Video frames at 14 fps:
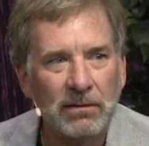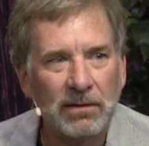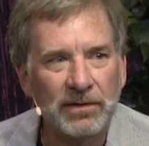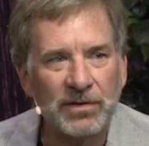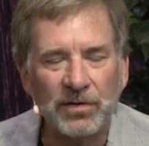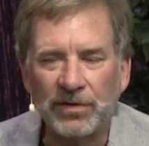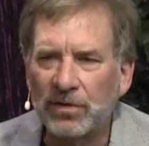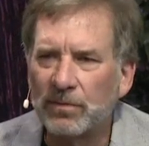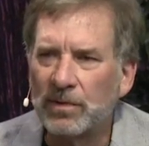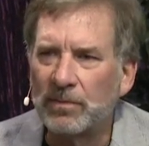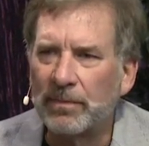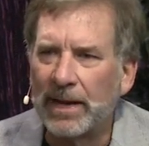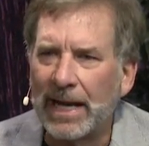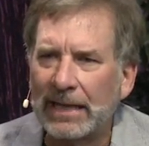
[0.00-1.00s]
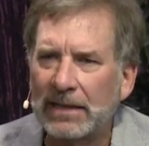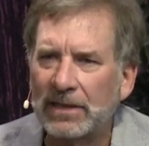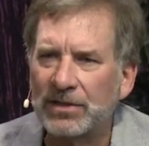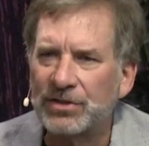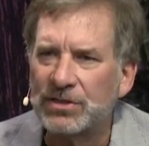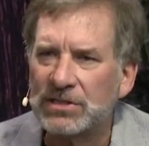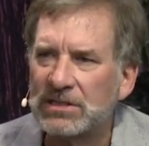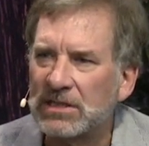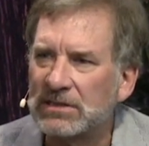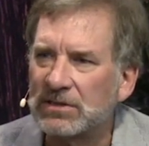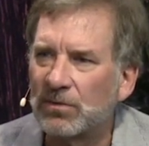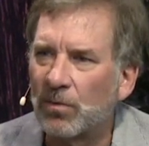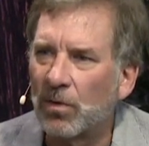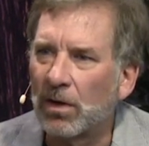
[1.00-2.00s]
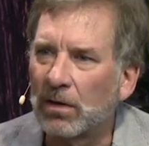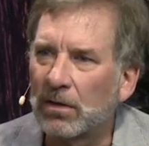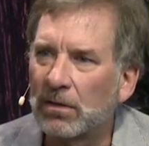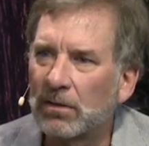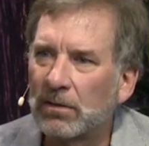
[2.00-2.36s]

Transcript: on your human back, and it just doesn't work.